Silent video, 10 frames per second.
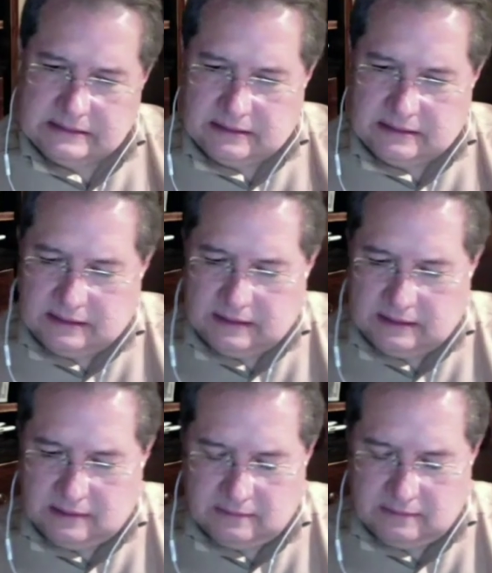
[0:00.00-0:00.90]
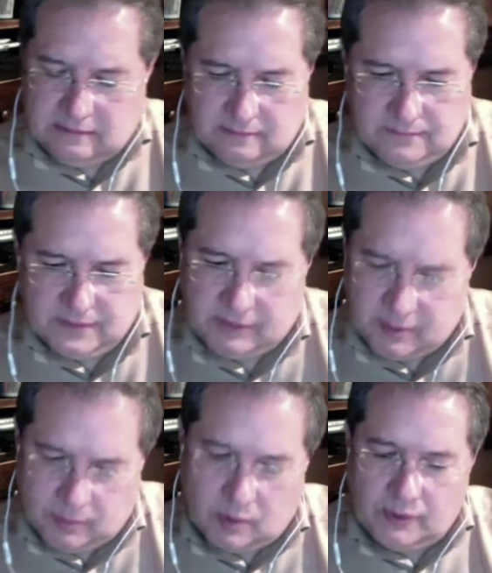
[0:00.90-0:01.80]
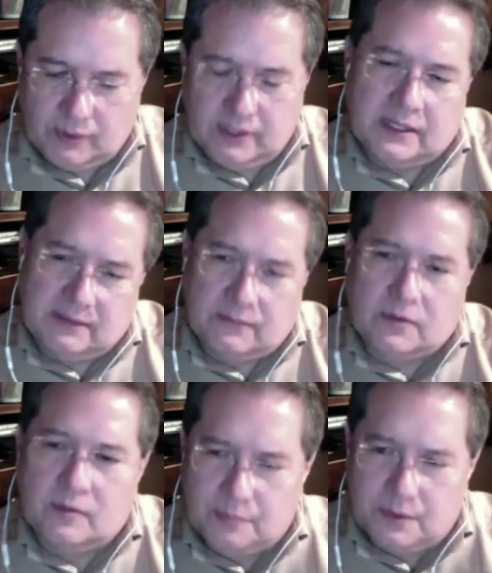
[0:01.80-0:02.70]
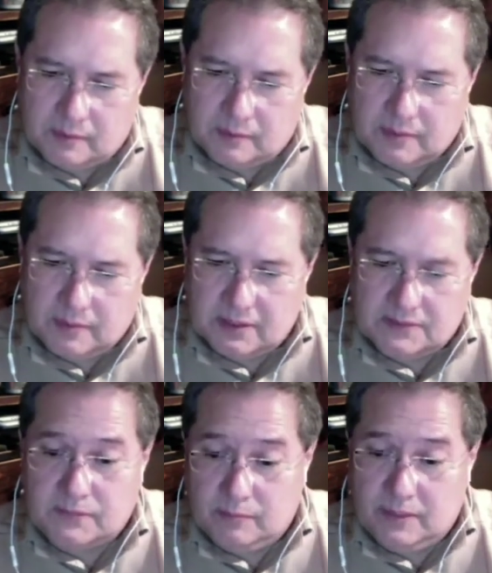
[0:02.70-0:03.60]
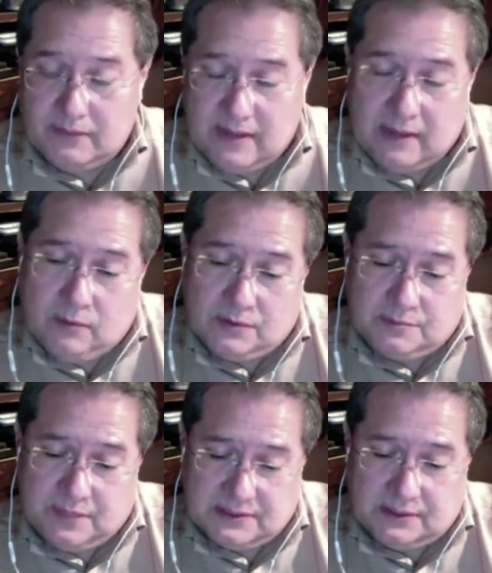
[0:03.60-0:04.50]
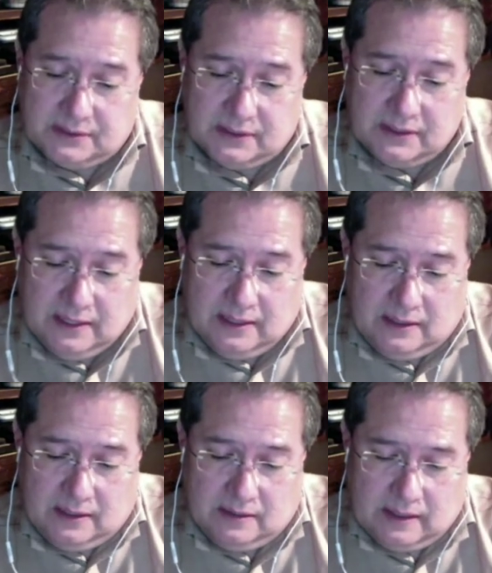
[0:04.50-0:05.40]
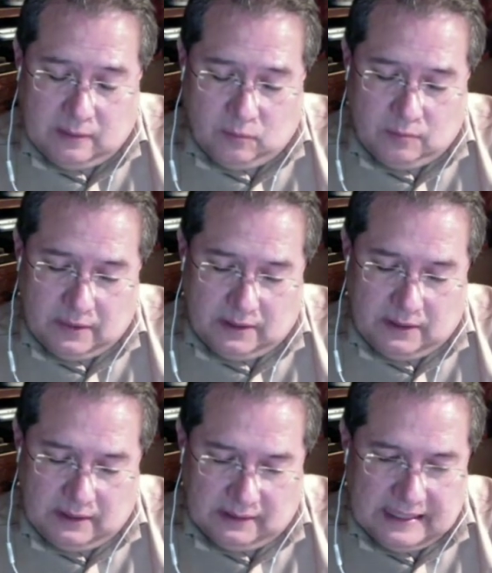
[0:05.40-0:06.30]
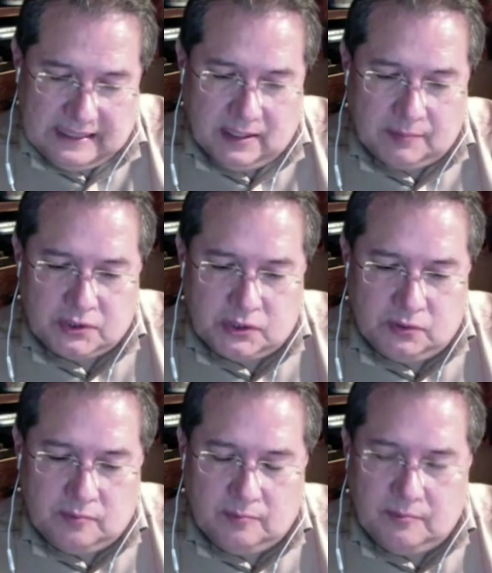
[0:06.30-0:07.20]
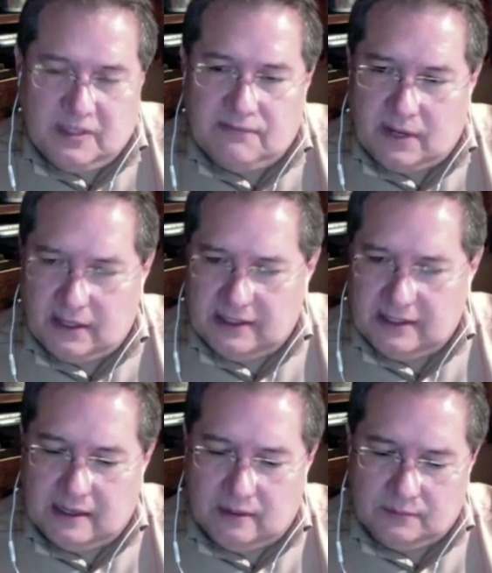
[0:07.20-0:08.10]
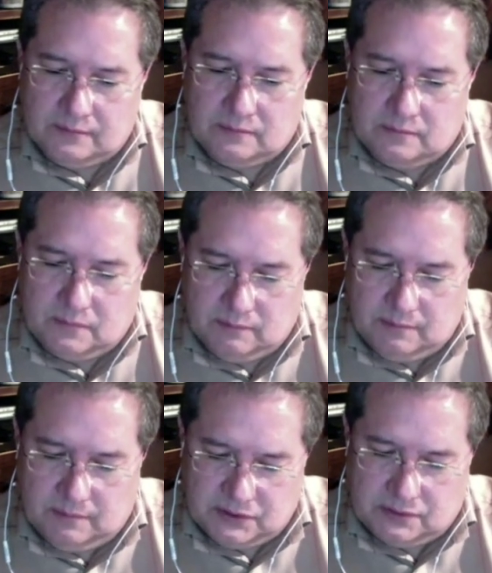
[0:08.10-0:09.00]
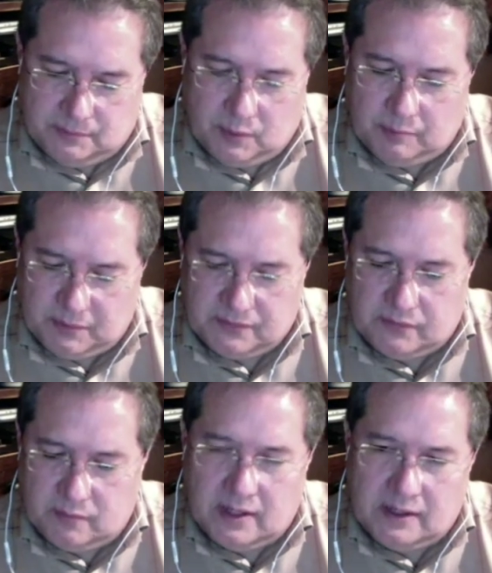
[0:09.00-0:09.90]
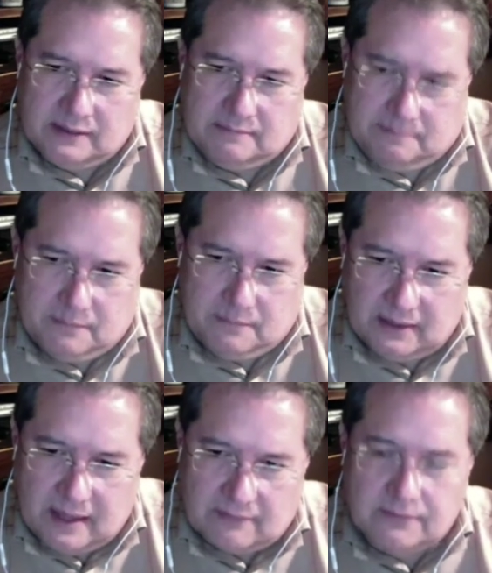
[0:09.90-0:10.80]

a very appropriate name for a book, because for me that was basically it led up to me finding out the purpose for my life.